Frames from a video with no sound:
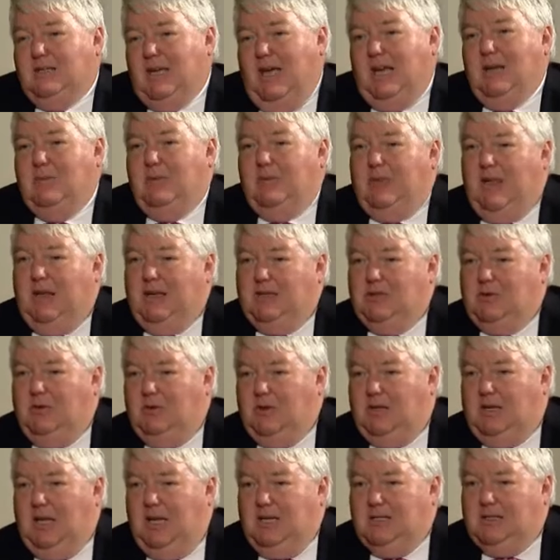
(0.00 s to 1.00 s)
is adamant that is
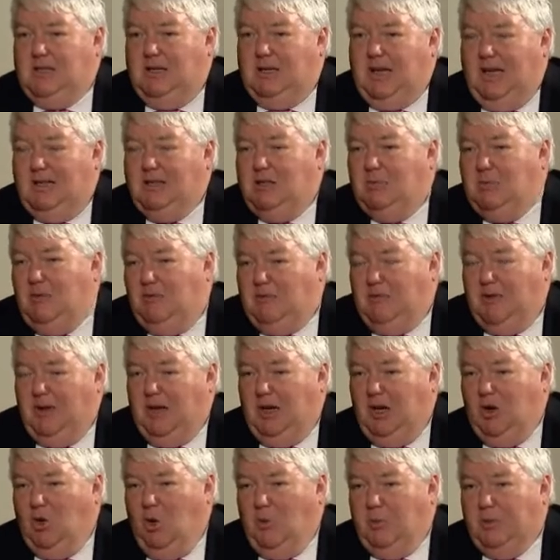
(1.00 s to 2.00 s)
not the case, that it had to be
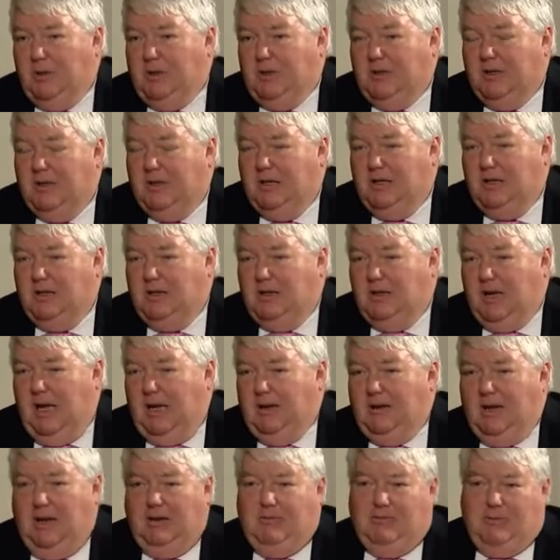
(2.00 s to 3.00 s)
fairly open.
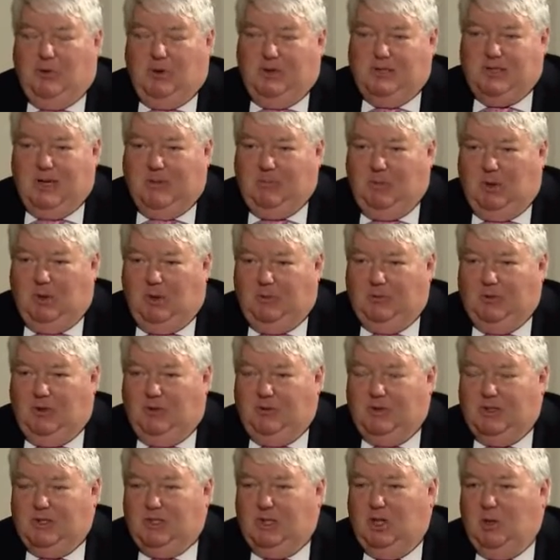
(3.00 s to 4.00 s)
And for example,
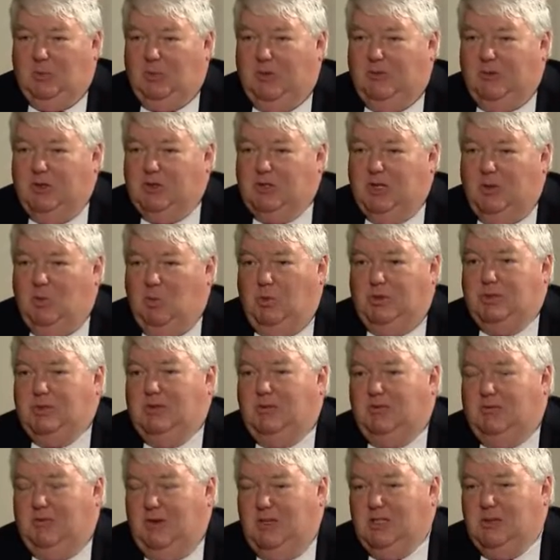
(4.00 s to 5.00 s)
on the steel provision, it
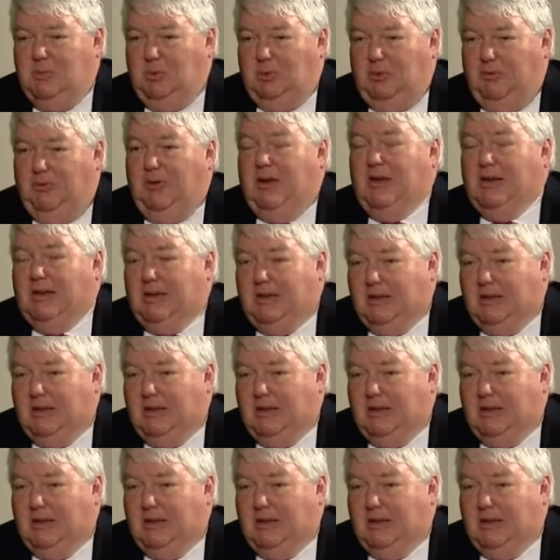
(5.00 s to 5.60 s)
wasn't feasible to find.